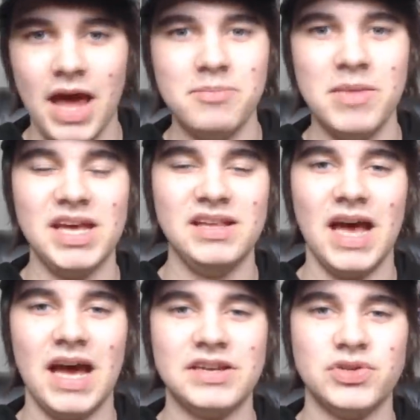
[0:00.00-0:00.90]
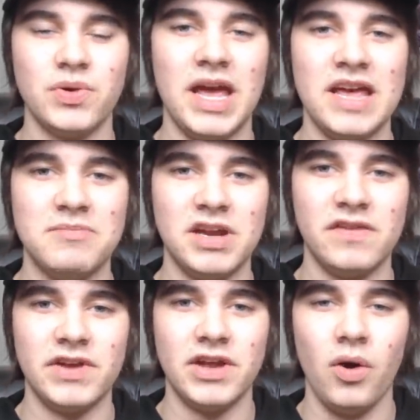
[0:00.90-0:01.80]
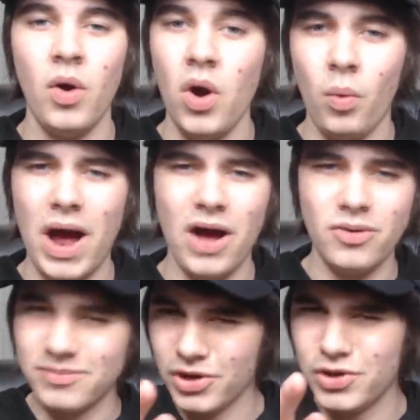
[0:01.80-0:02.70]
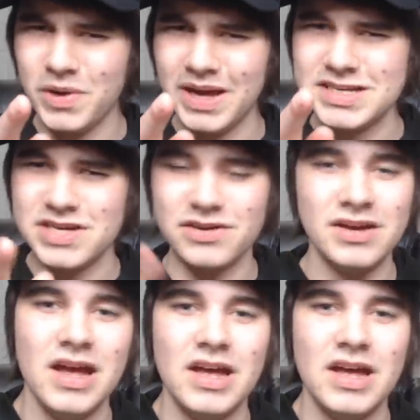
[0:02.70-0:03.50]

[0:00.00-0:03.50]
and making that into an eight minute video, while a good idea,